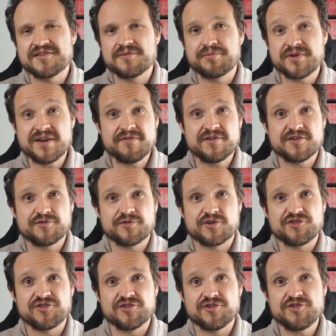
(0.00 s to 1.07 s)
the previous
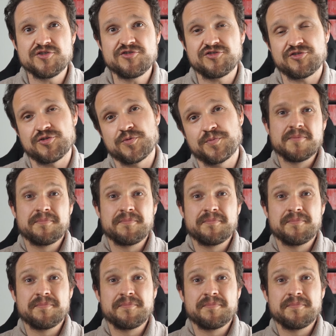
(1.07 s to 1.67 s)
version used to.